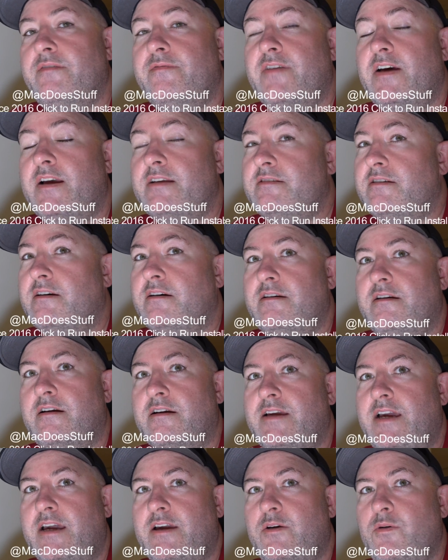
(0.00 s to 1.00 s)
In fact, I, I,
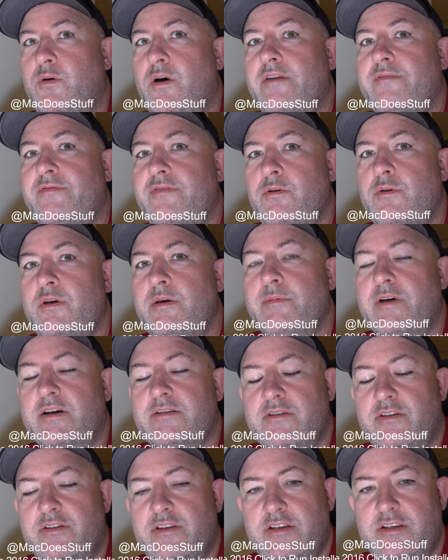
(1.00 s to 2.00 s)
get quite a few
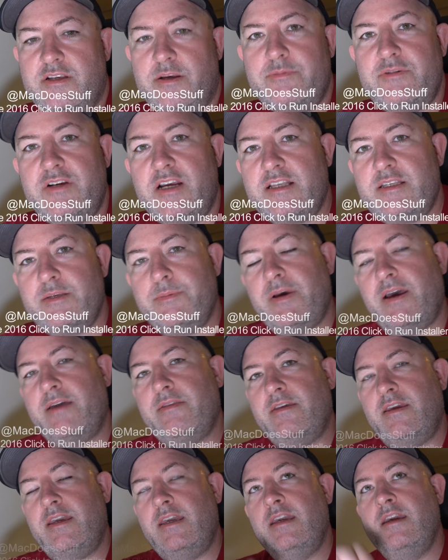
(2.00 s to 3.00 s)
emails on this subject
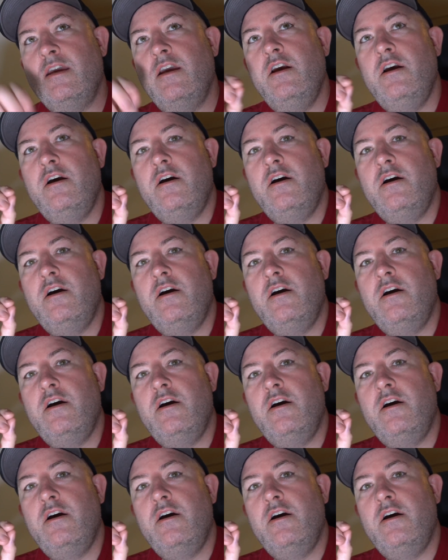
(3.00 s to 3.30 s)
about the